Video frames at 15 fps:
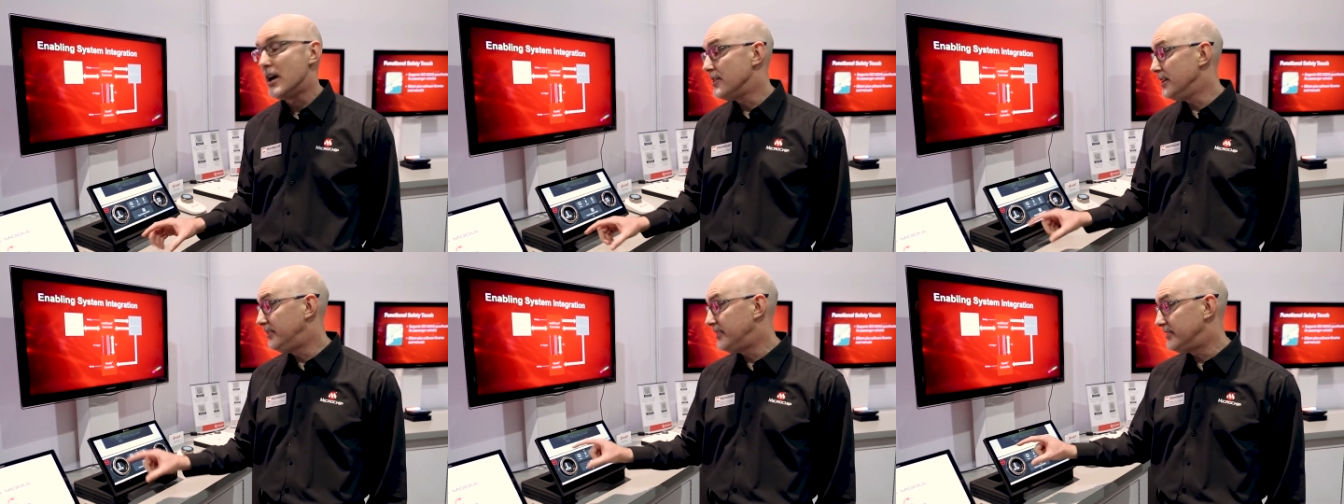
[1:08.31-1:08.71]

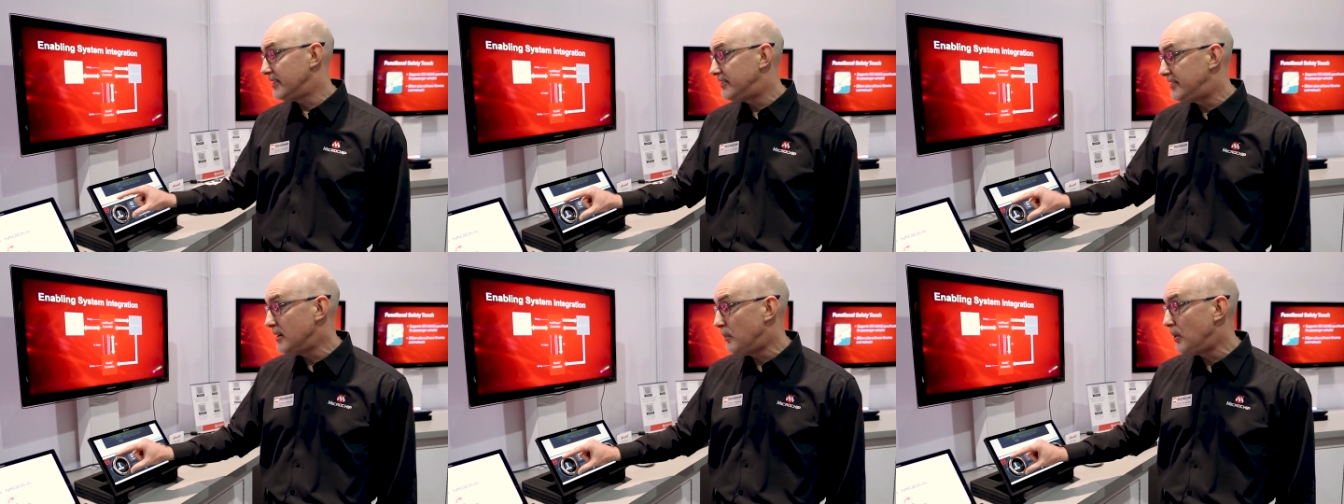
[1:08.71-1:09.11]
This is a
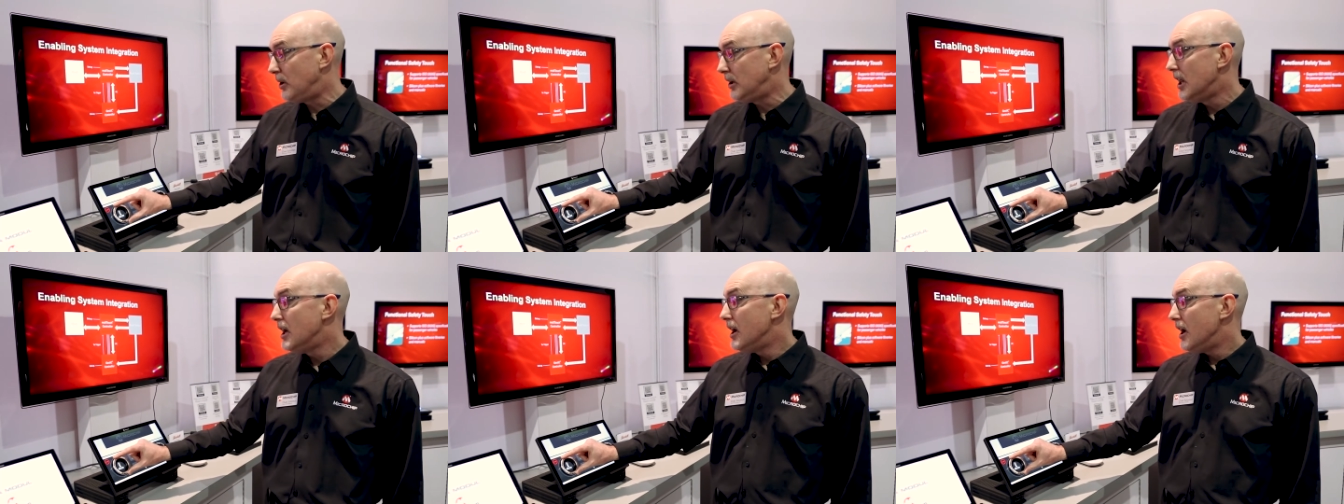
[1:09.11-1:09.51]

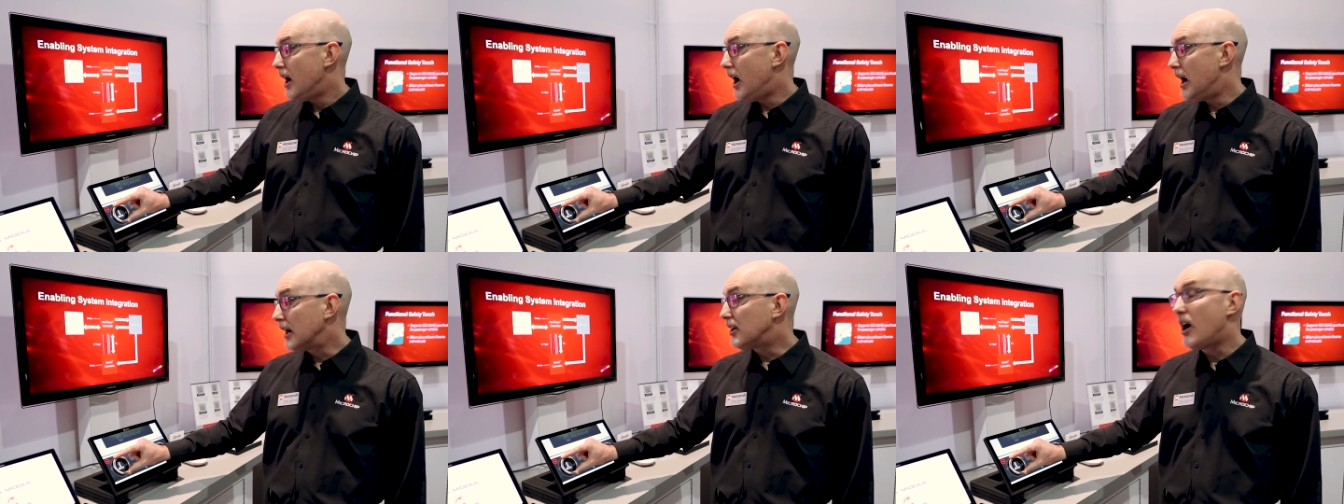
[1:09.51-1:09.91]
simple,
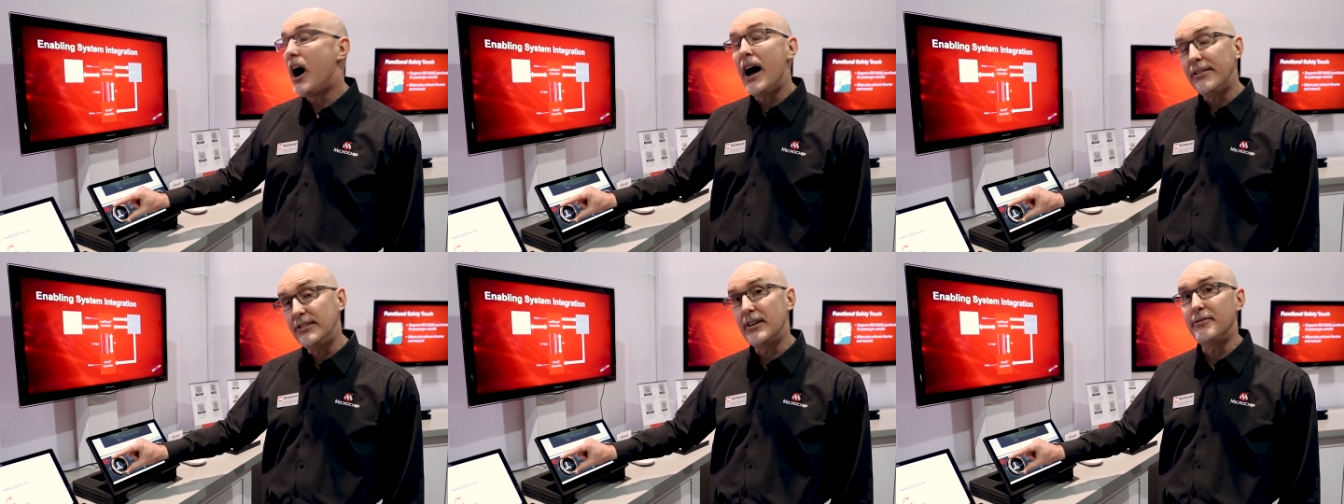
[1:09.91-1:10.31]
uh,
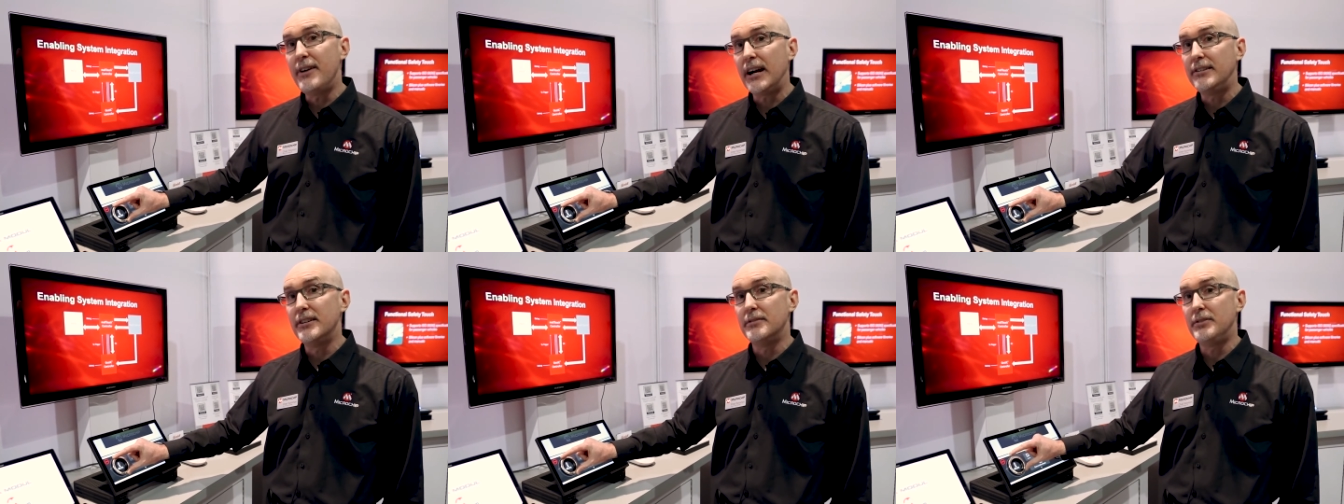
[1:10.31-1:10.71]

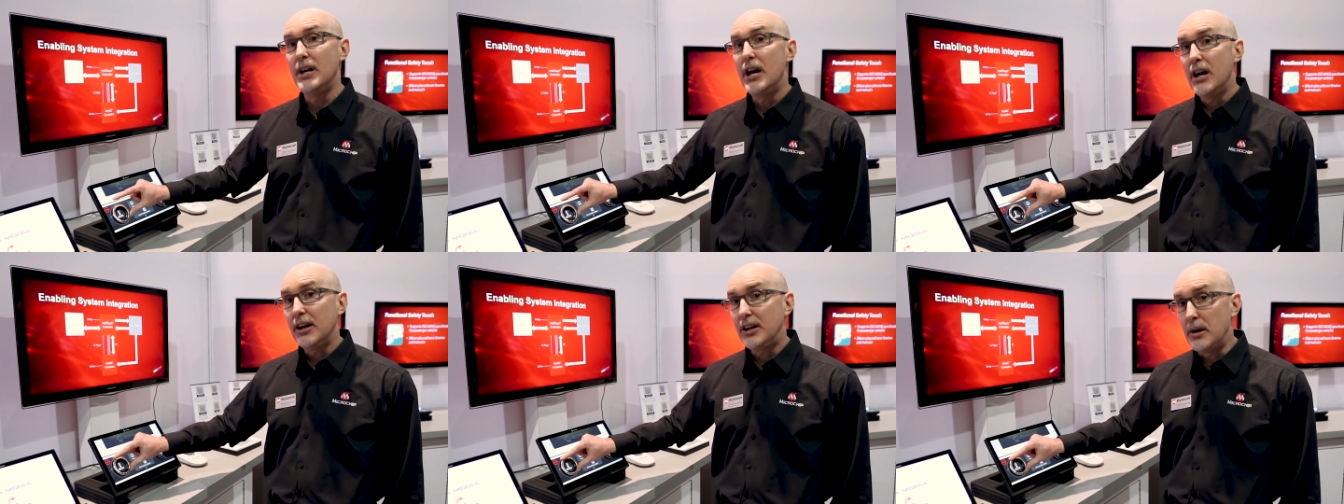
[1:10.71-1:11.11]
cost-effective
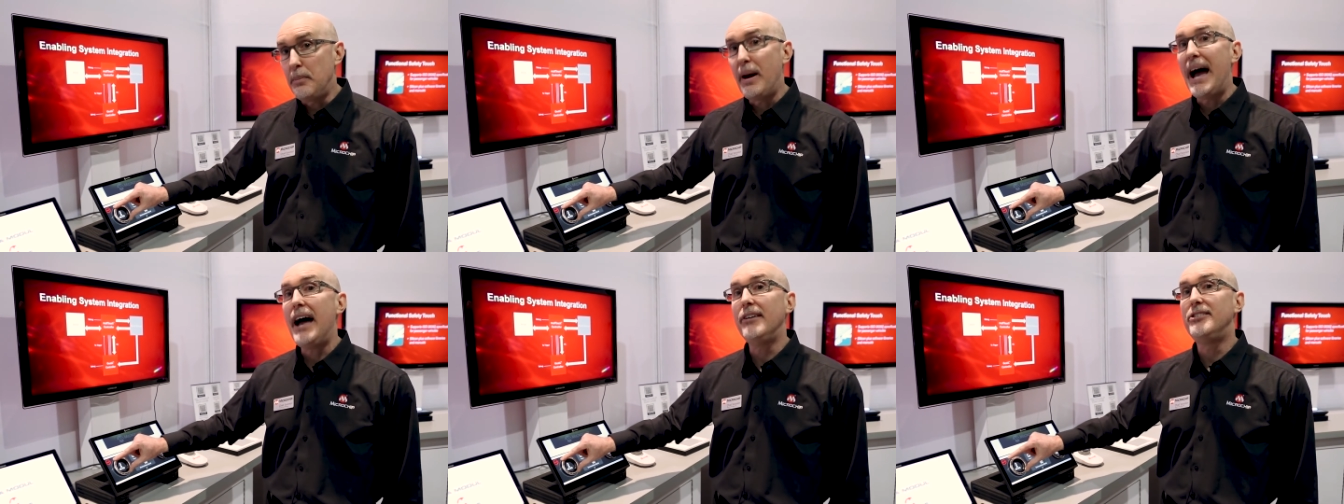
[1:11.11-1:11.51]

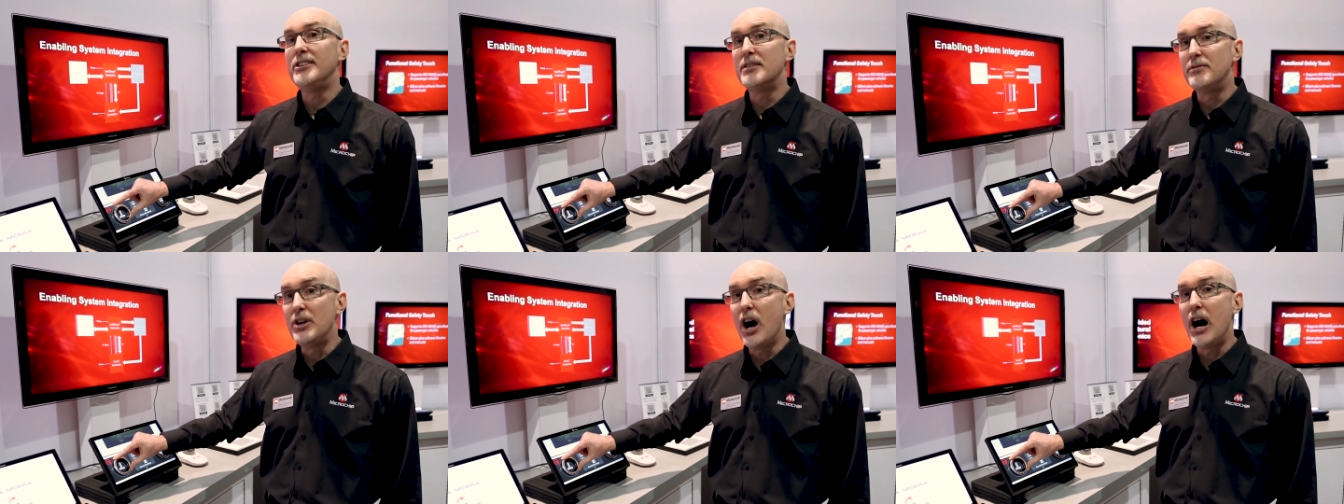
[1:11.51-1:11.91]

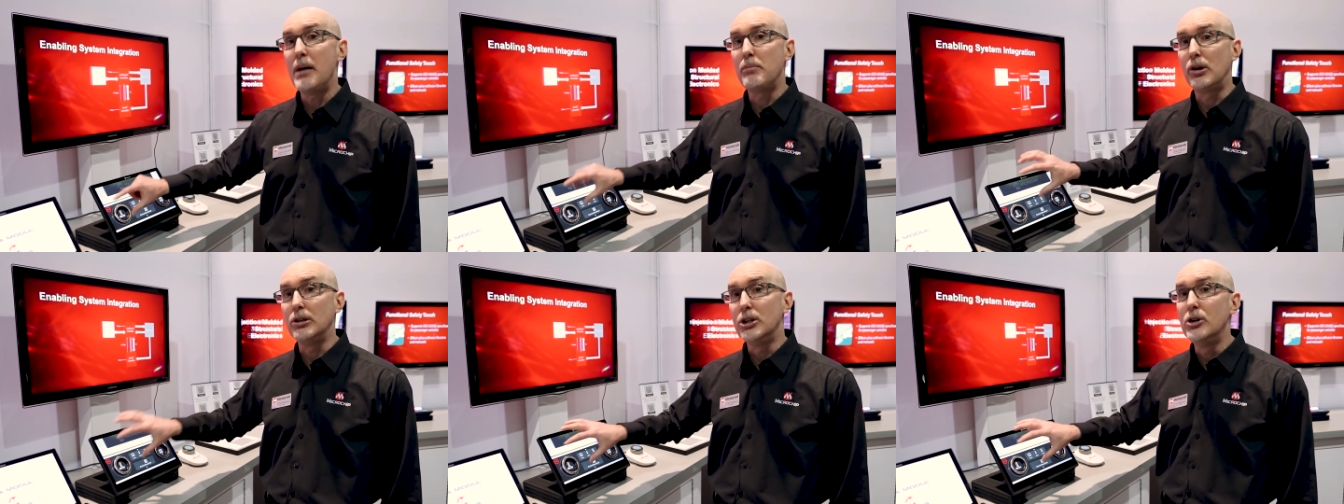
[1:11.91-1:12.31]
capacitive
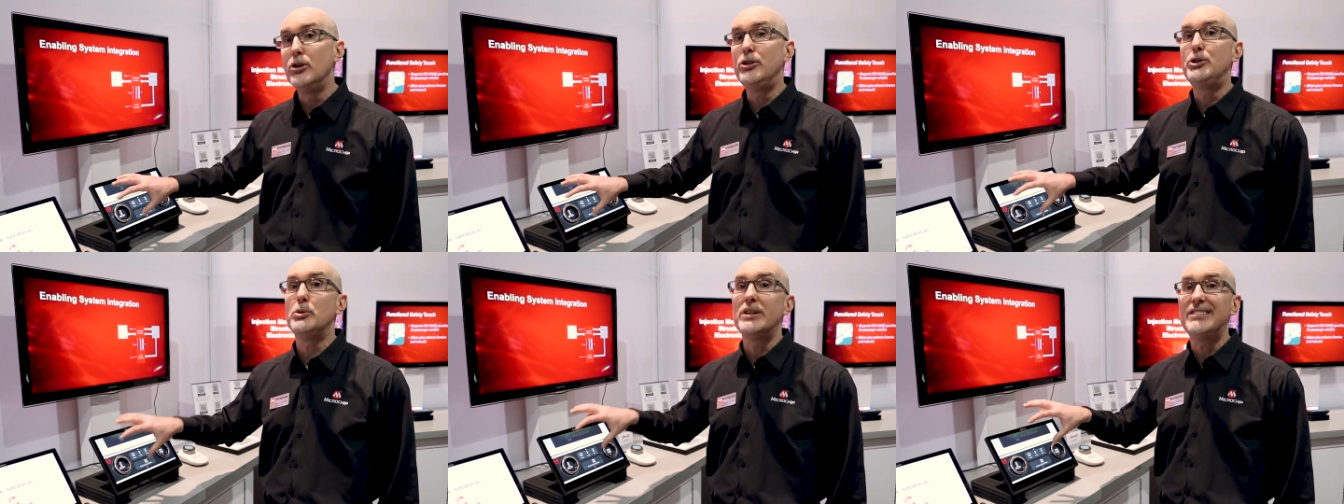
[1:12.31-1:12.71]
knob
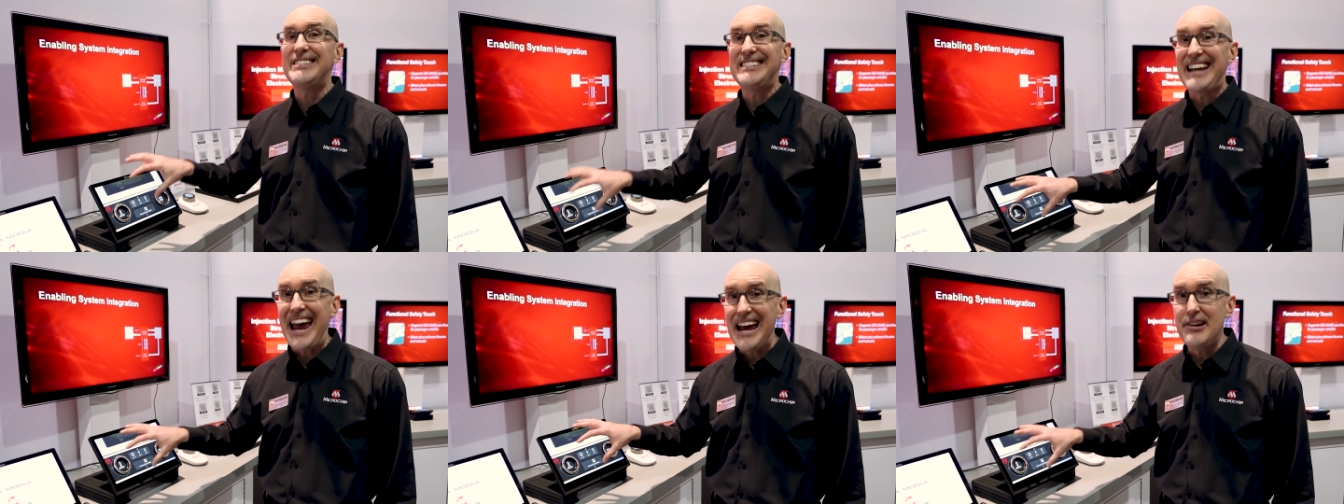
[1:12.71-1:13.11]
glued to a
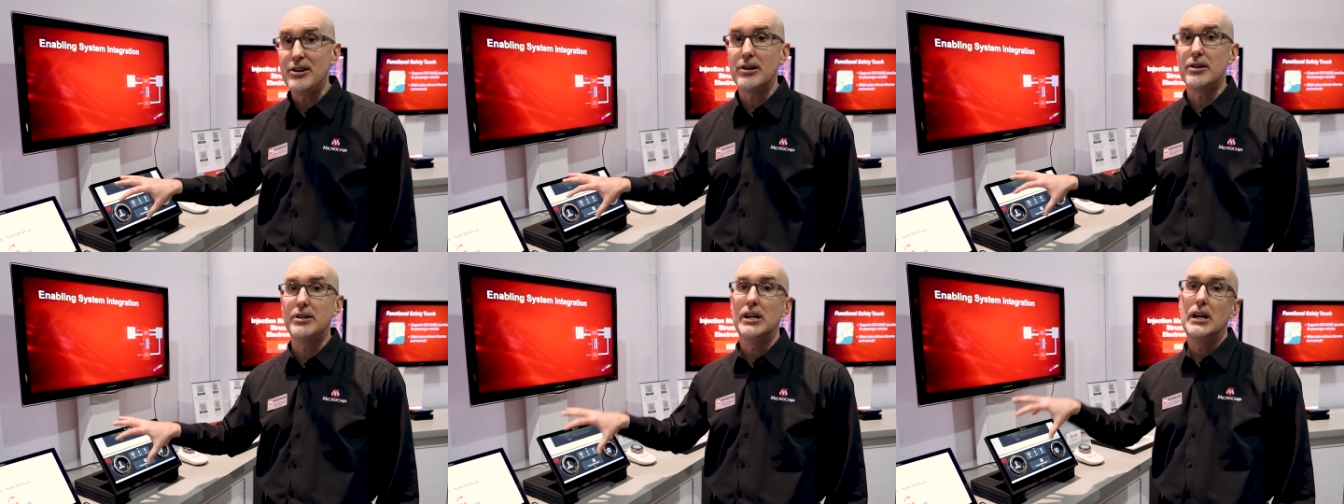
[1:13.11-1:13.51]

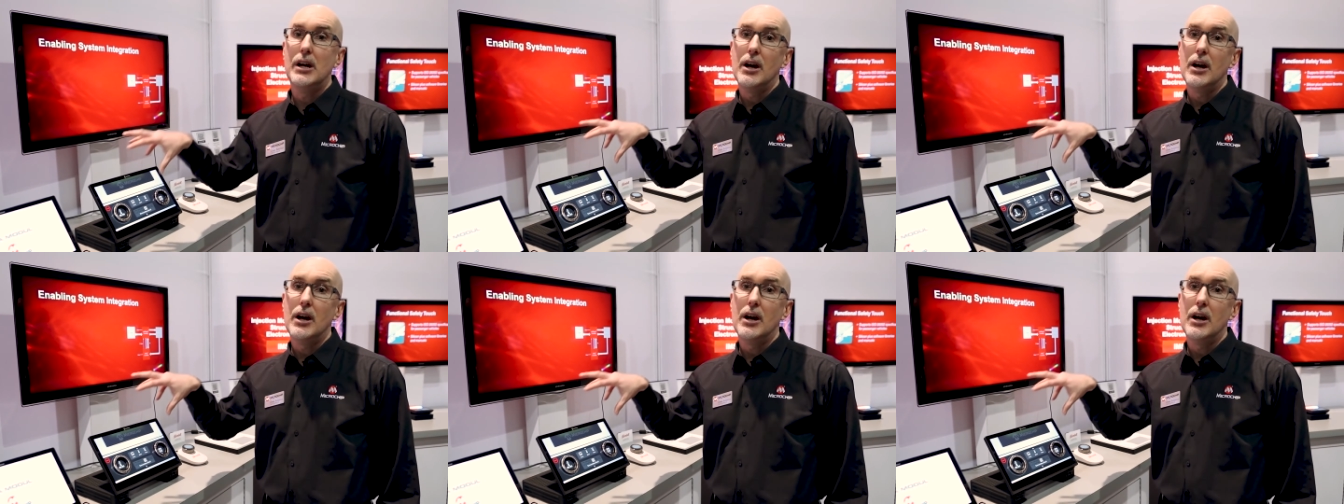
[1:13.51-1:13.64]
standard